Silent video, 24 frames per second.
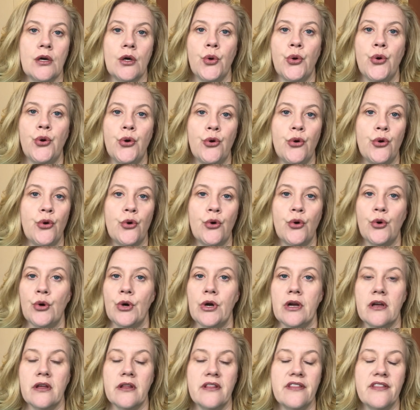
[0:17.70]

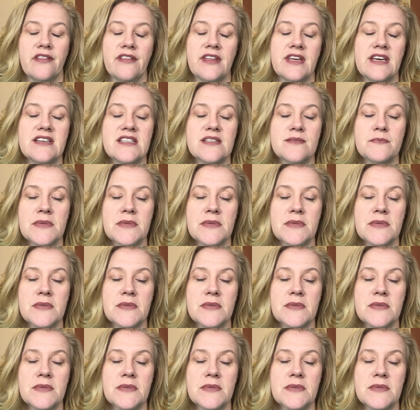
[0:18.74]
Whew. This